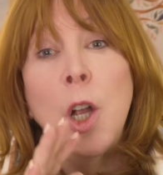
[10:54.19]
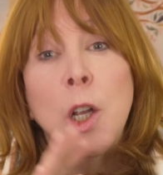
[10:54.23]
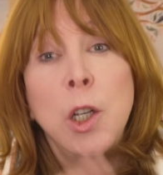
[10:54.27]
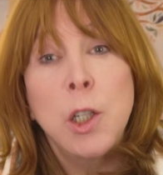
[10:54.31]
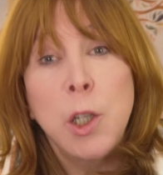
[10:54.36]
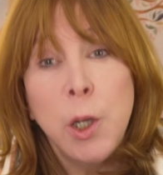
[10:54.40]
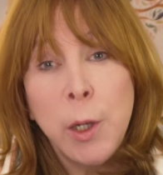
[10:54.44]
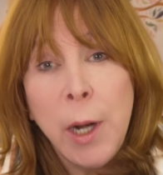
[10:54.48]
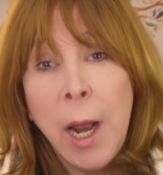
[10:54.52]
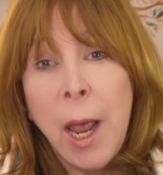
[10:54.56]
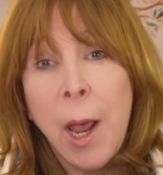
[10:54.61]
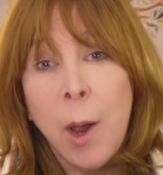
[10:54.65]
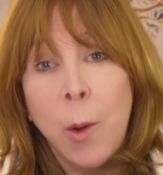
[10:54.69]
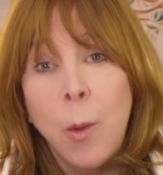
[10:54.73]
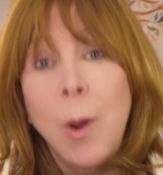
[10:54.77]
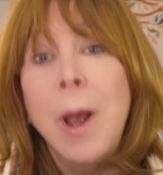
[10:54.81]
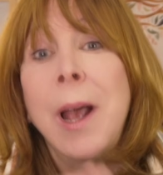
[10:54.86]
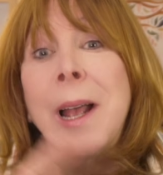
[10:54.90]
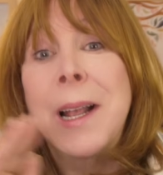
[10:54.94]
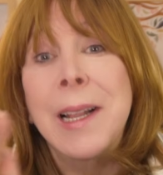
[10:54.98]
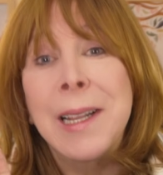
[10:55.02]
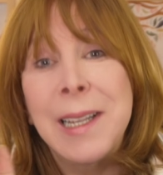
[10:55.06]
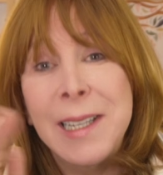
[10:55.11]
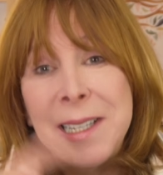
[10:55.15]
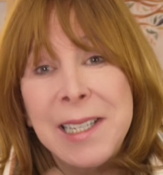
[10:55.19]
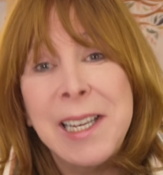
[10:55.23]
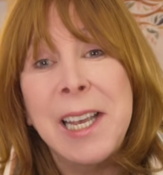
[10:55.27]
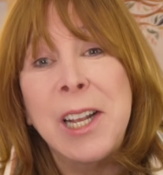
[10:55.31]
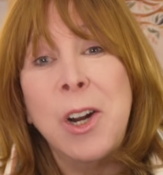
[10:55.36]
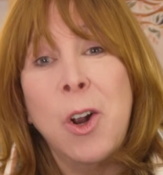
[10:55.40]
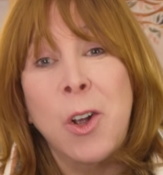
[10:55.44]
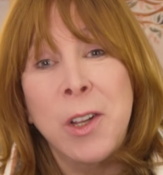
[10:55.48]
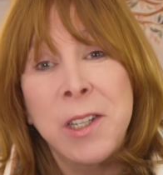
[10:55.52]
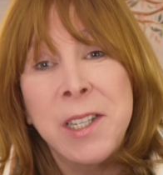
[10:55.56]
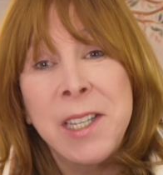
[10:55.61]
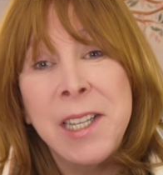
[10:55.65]
So now let's
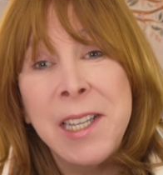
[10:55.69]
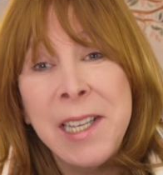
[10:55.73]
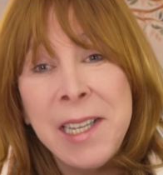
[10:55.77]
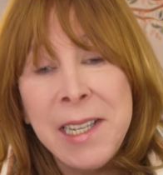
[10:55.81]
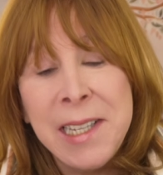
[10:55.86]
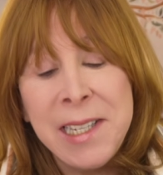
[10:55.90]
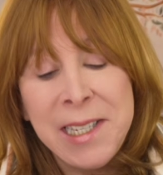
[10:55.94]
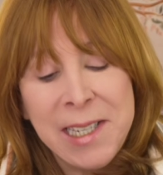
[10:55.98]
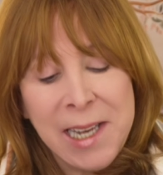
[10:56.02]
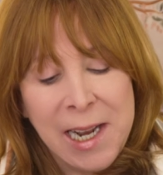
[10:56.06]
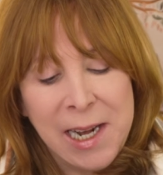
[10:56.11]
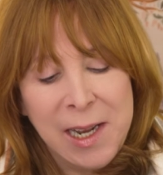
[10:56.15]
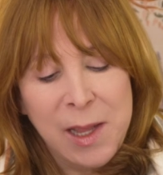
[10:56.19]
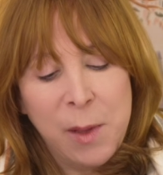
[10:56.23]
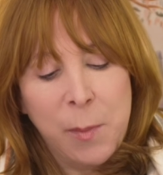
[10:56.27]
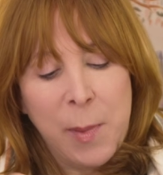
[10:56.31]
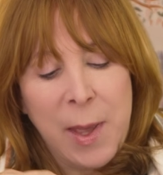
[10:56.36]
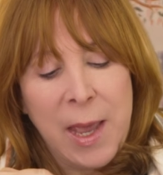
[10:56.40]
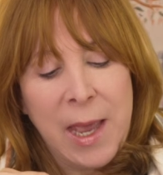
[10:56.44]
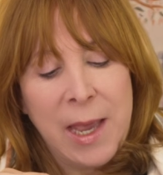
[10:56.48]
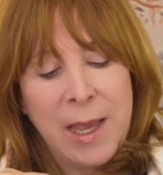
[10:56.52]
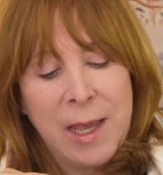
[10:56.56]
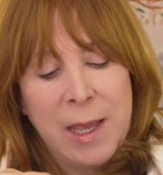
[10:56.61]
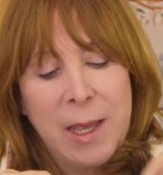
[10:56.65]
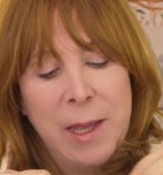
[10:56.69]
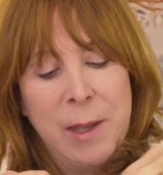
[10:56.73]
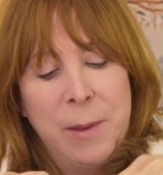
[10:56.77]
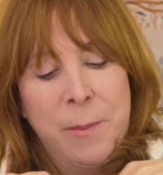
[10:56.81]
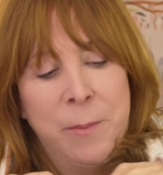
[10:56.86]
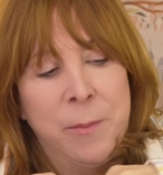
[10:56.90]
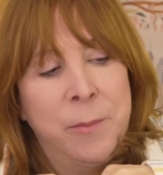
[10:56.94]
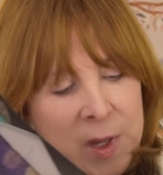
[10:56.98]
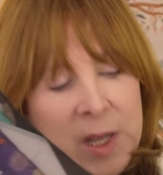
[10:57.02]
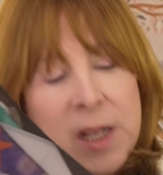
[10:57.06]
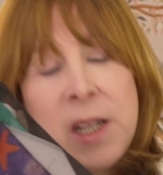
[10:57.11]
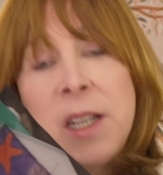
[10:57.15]
get on to the inside of the bag.
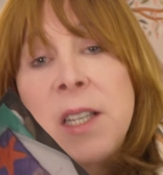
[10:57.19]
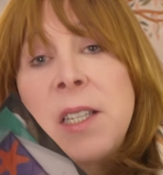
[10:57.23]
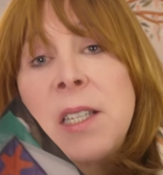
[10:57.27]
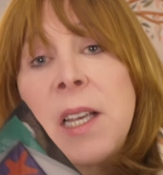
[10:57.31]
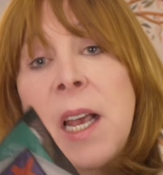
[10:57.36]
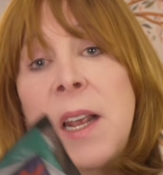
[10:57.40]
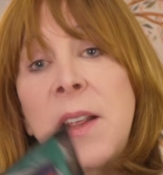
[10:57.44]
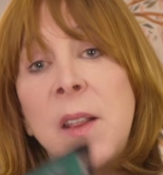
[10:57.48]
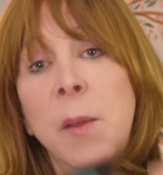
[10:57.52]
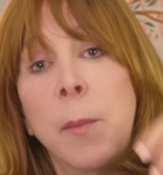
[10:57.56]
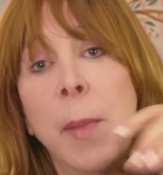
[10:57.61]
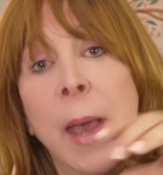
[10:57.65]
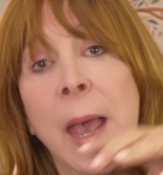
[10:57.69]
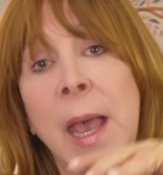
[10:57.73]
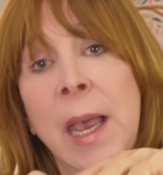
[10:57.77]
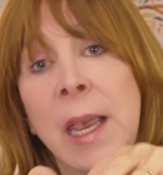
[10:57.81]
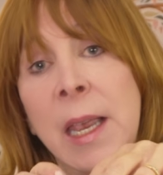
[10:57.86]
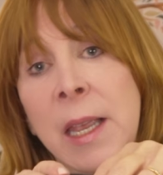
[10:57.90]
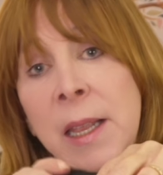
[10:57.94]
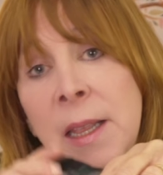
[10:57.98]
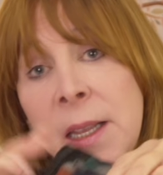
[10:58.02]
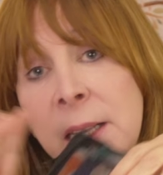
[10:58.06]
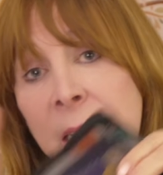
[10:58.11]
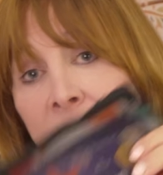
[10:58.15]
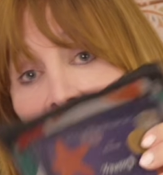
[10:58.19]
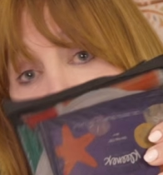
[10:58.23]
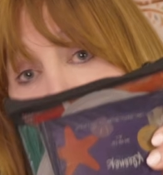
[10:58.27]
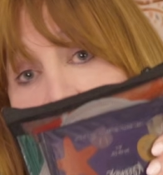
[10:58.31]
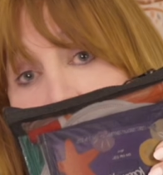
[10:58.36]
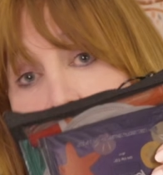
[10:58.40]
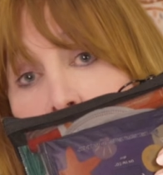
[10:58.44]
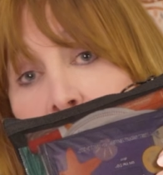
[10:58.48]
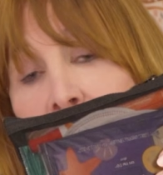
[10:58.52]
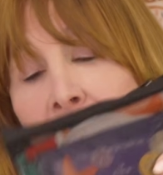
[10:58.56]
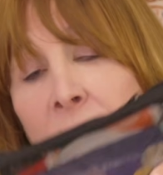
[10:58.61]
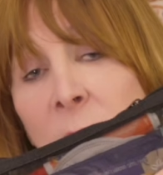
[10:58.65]
In this side of the bag, in this
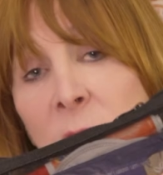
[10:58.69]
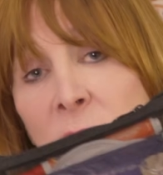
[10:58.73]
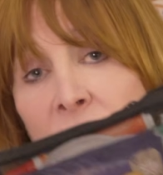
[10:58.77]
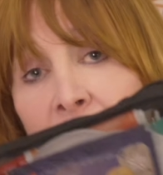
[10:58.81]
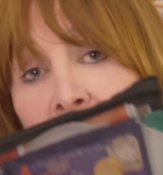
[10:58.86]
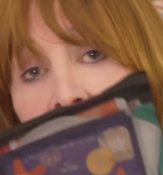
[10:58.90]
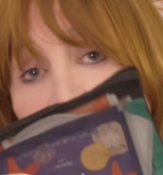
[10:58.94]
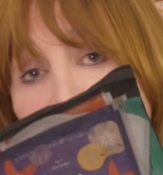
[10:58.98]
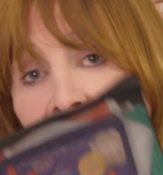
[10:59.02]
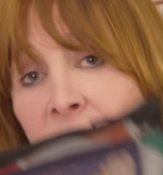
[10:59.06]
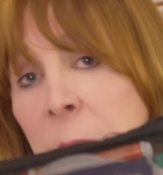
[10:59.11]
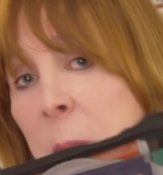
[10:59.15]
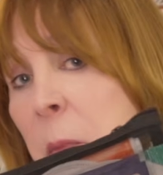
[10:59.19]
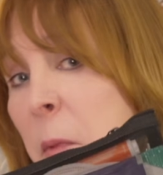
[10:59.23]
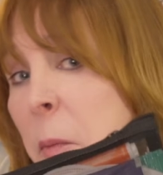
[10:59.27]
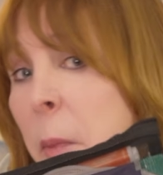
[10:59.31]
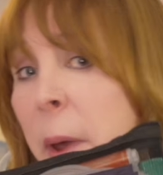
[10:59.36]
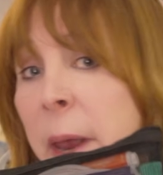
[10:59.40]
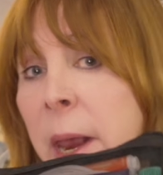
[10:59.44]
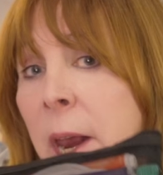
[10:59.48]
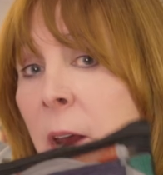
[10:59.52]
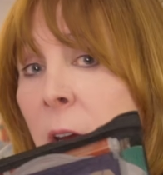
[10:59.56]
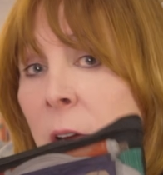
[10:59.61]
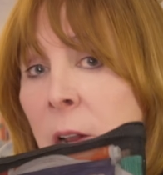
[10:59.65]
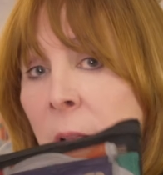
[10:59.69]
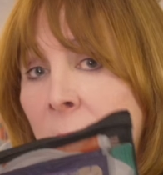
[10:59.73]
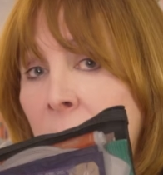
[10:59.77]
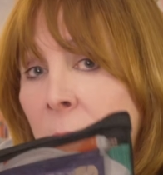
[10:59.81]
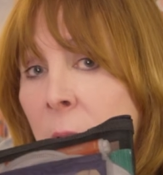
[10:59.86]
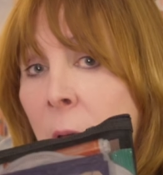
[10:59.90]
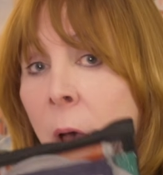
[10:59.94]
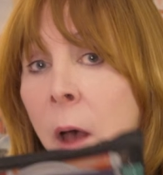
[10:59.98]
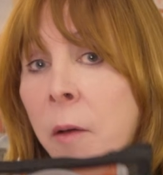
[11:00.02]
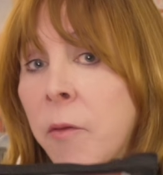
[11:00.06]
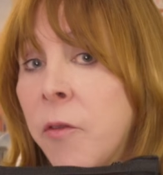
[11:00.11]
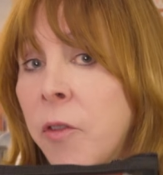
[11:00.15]
little pouch, I have some of my airline
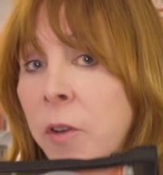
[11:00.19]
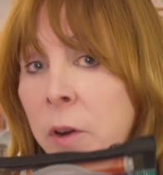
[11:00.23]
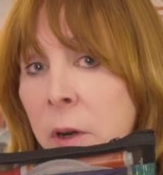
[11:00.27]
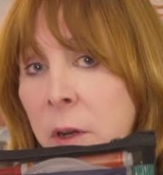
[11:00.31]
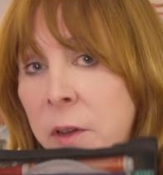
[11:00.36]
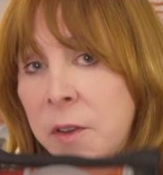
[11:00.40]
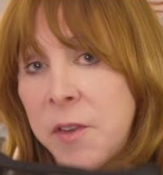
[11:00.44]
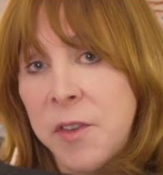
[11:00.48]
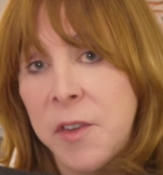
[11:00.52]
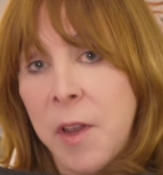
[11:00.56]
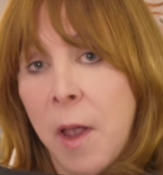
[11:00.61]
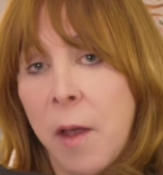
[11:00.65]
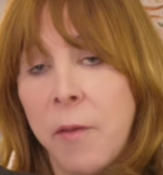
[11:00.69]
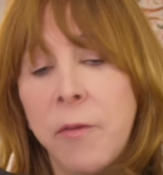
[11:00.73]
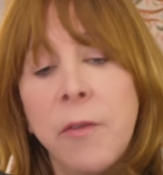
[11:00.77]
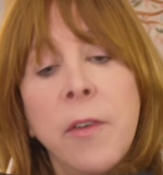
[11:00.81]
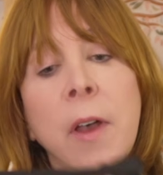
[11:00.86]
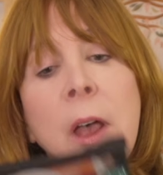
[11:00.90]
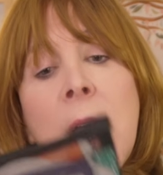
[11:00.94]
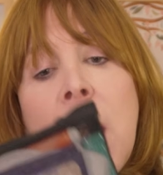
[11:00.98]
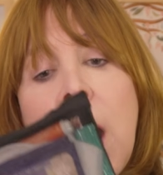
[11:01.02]
comfort stuff.